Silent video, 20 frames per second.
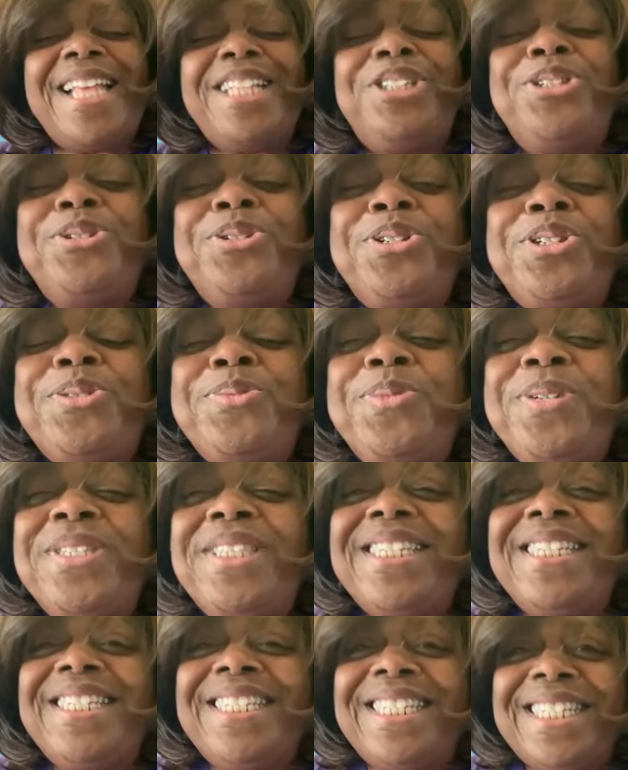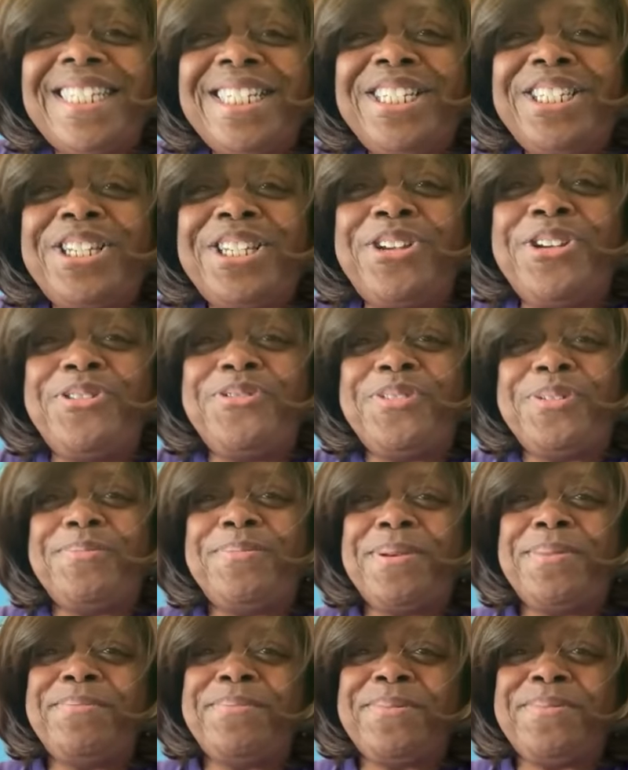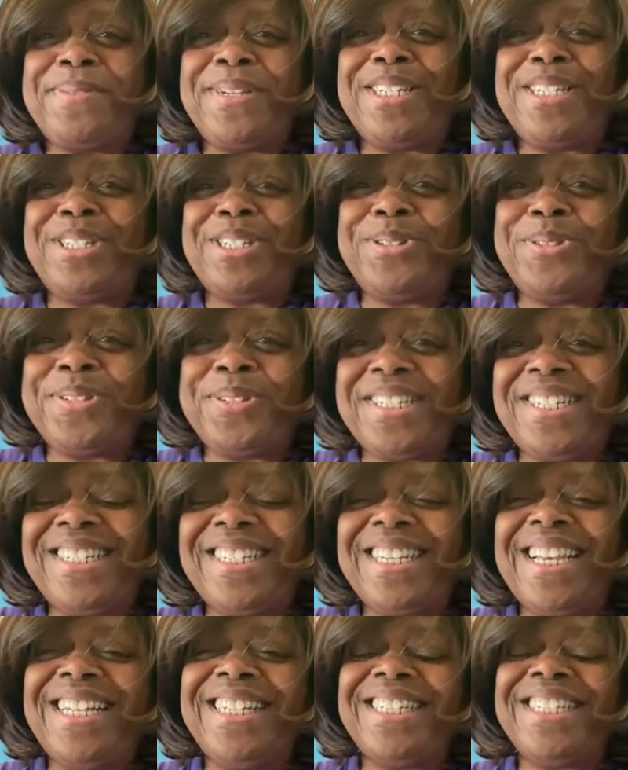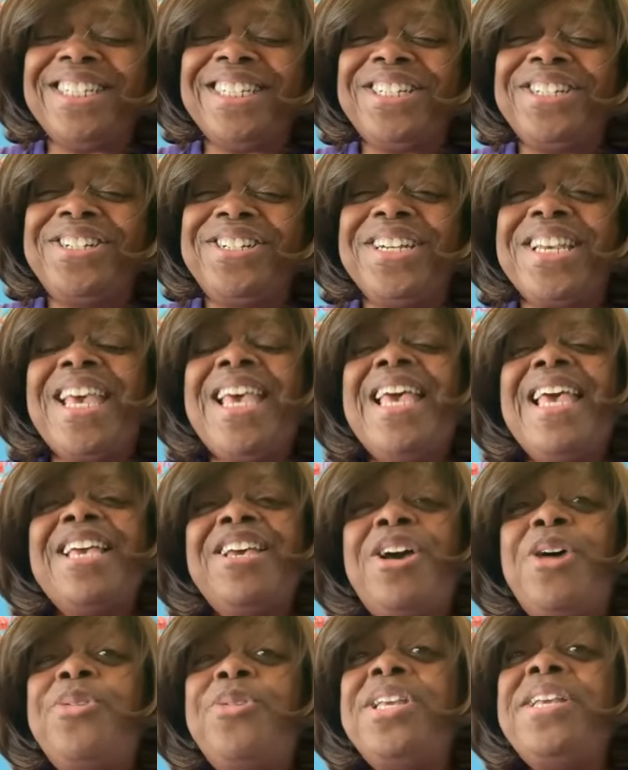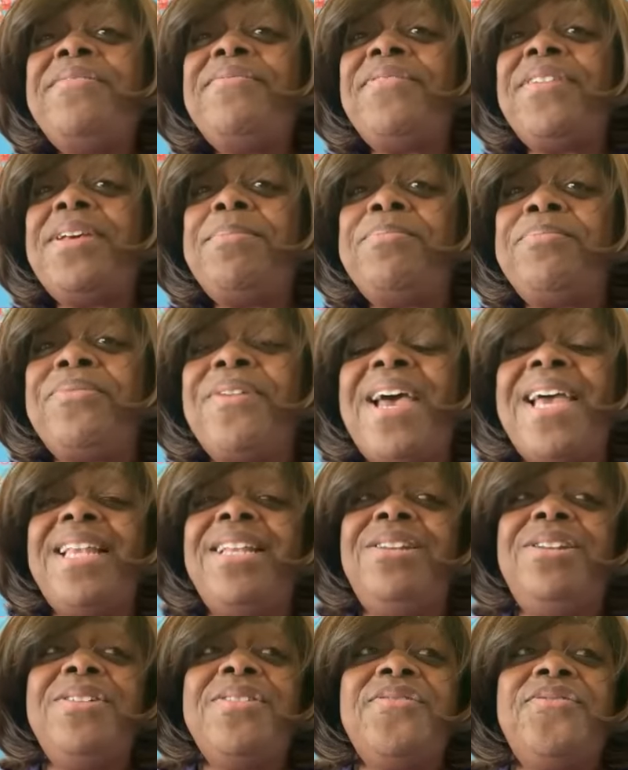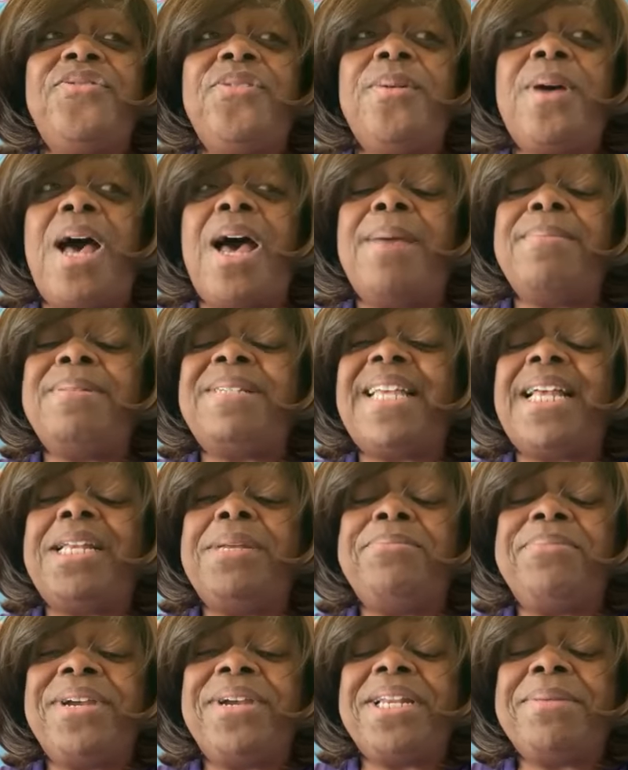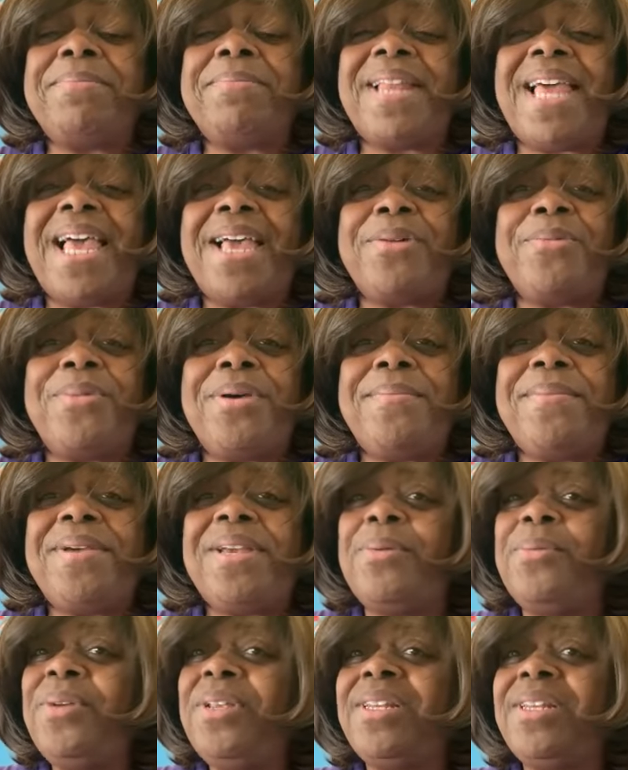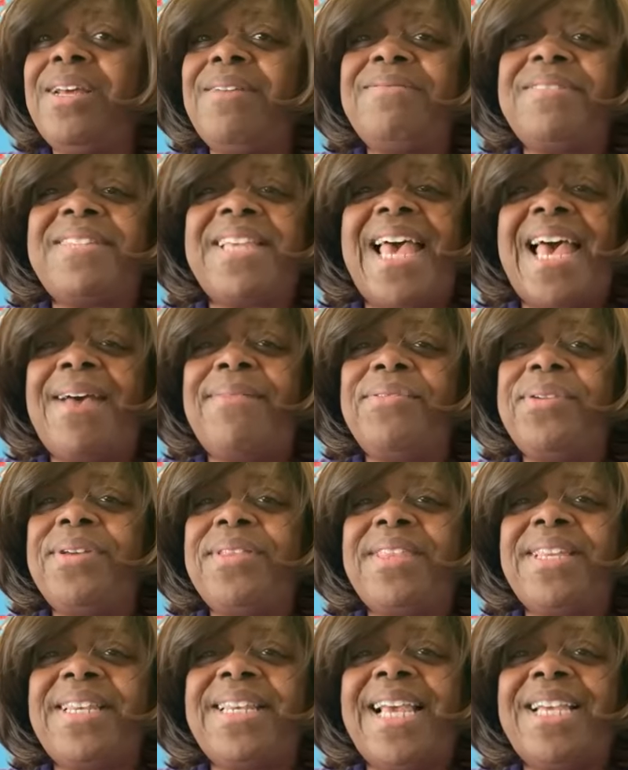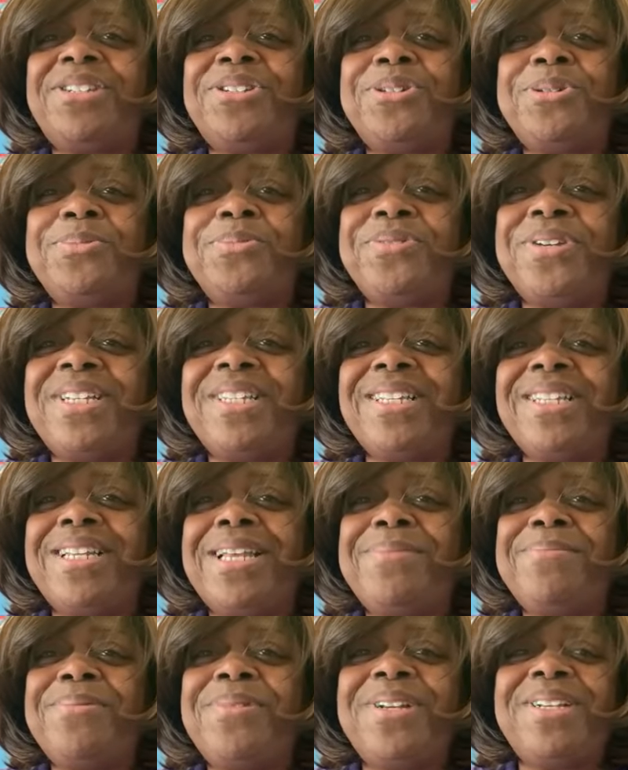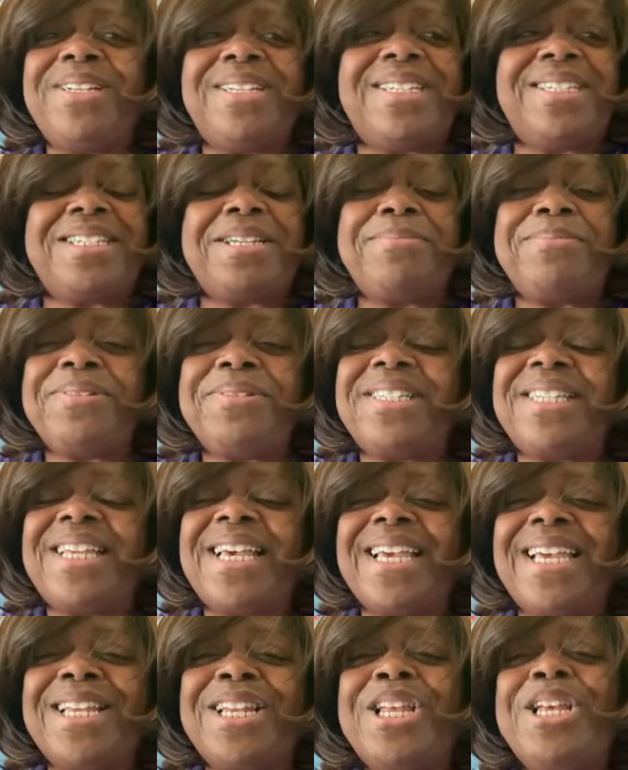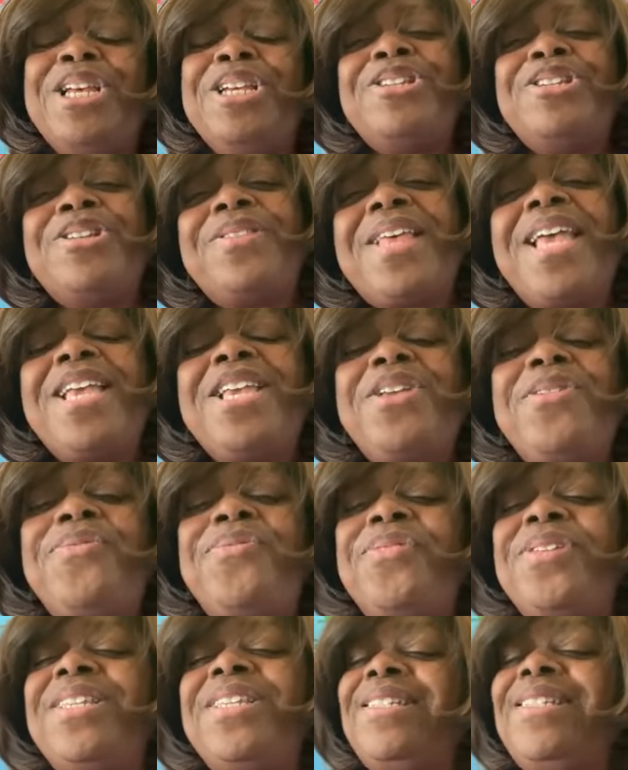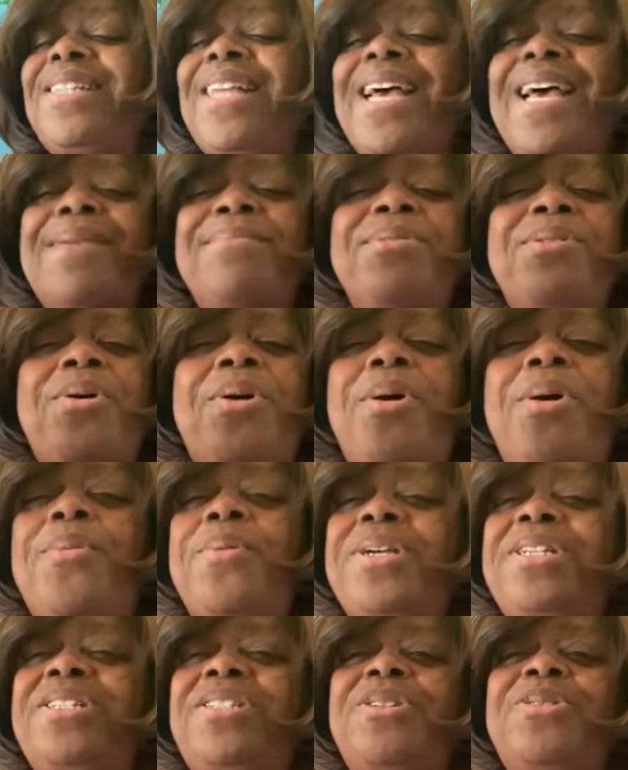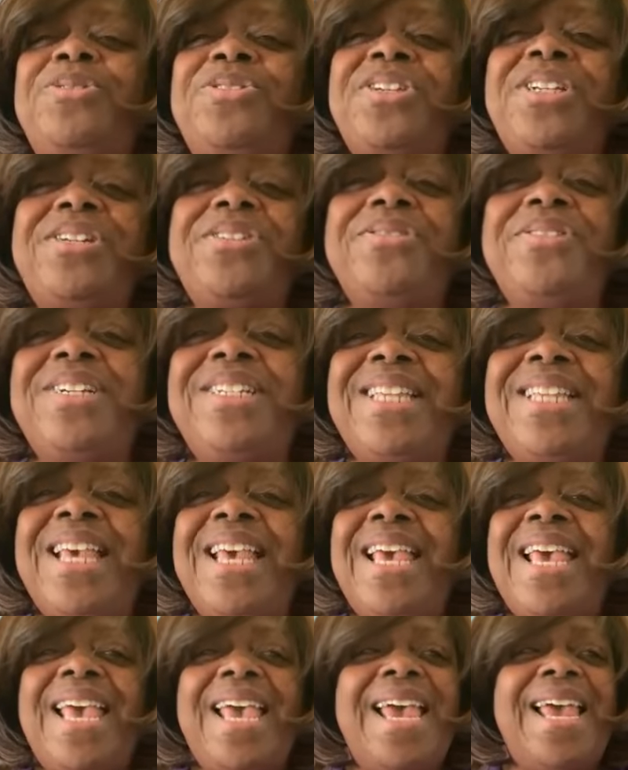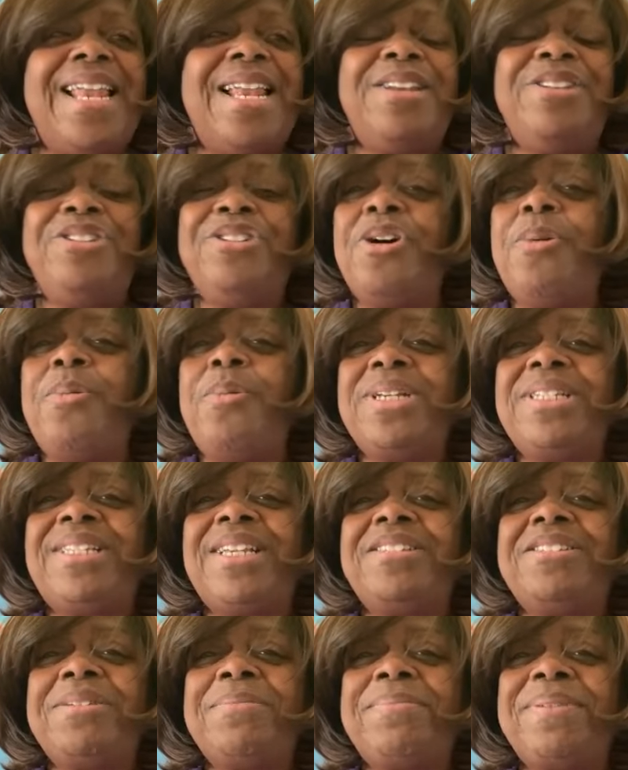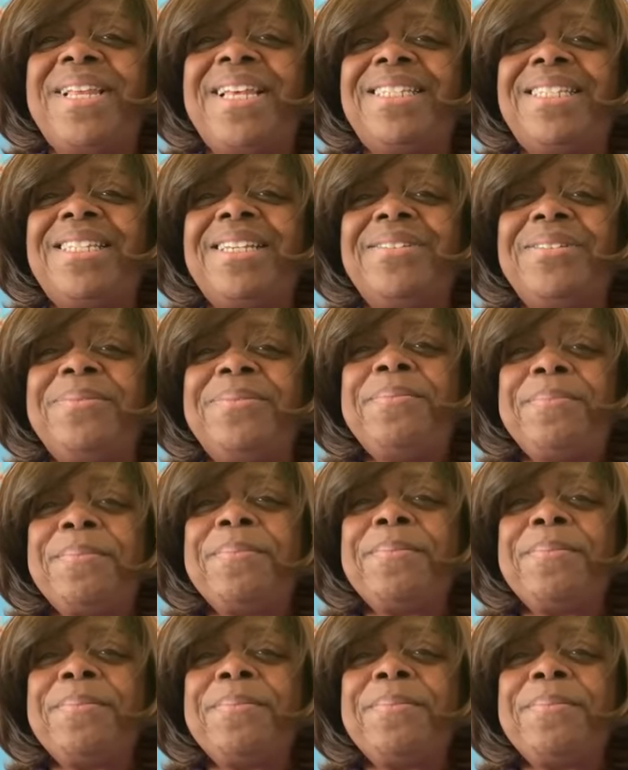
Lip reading: that's Suzan with the Z, so you remember me, Suzan Johnson Cook. Go to Eventbrite, look for Celebrating Black Women, and we'd love to have you at the National Press Club on December 2nd. So thank you for this time. You're always so generous, and you're always such a blessing.